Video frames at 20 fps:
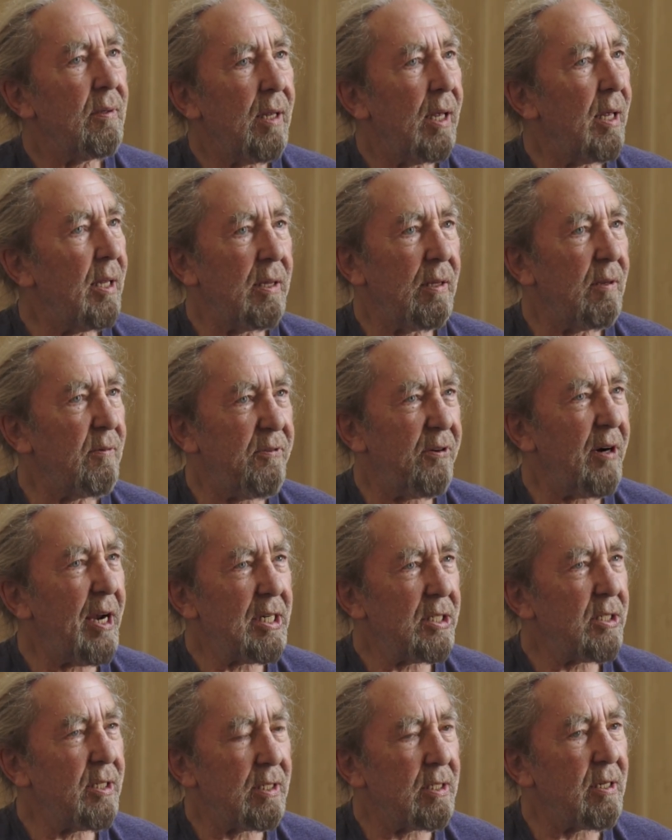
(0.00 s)
and the
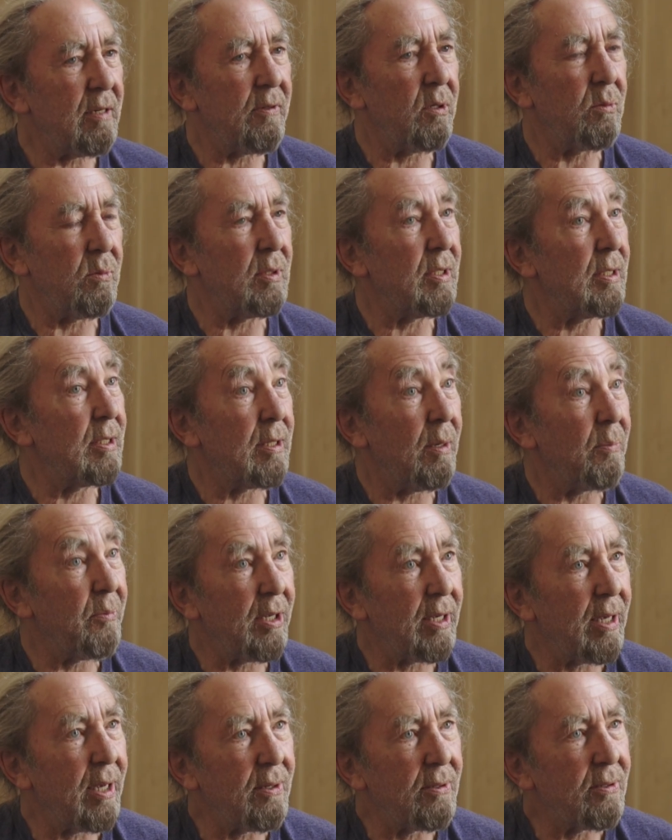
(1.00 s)
freshness of it was
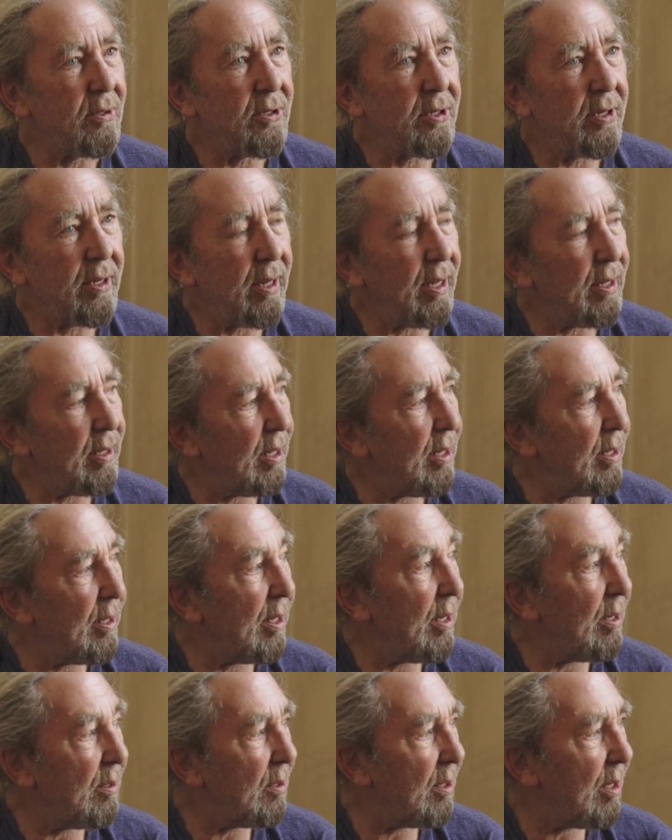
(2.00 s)
something else.
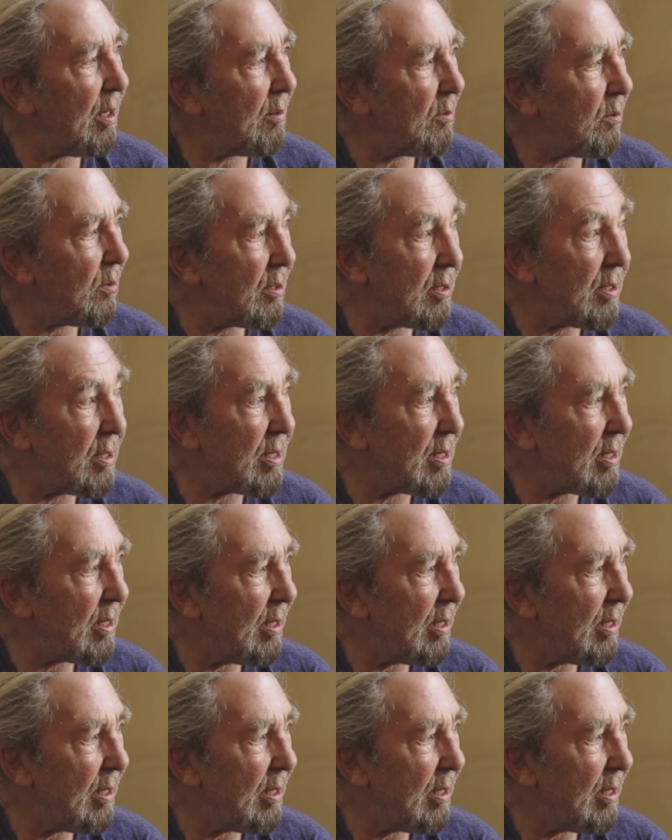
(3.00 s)
That was.